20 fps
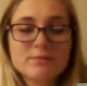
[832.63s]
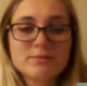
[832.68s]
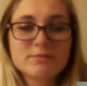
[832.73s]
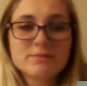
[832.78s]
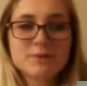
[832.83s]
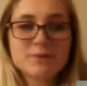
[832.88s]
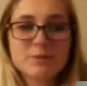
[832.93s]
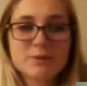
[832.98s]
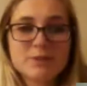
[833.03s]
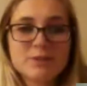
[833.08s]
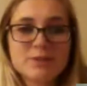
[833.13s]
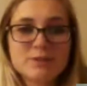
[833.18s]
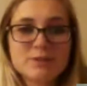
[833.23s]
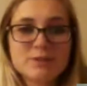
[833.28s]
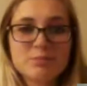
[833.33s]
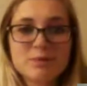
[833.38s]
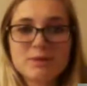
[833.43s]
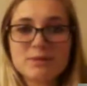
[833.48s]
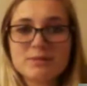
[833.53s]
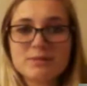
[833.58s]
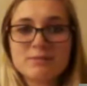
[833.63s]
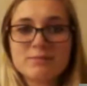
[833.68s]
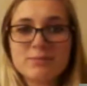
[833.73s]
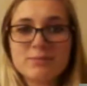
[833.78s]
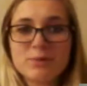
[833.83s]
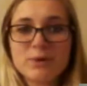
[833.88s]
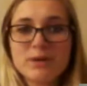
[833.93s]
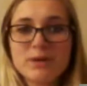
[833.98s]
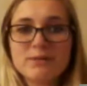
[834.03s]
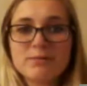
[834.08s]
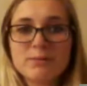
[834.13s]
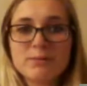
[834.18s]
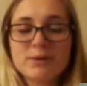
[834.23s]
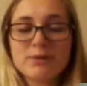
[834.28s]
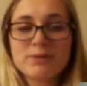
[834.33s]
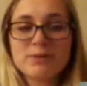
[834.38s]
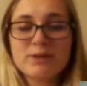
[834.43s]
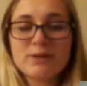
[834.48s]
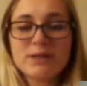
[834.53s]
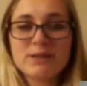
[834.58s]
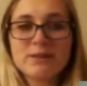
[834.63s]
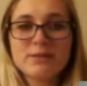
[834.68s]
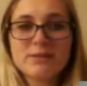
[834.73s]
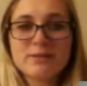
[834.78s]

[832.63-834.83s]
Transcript: should we just put 0.13?